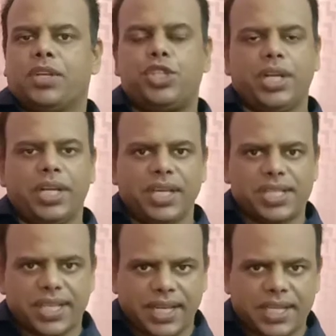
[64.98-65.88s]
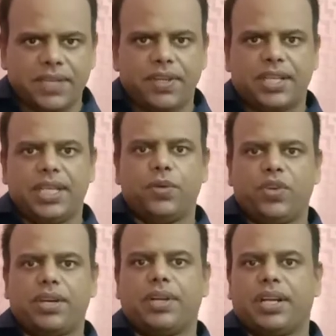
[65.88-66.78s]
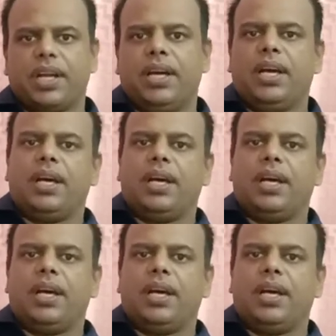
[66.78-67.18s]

GD is an activity wherein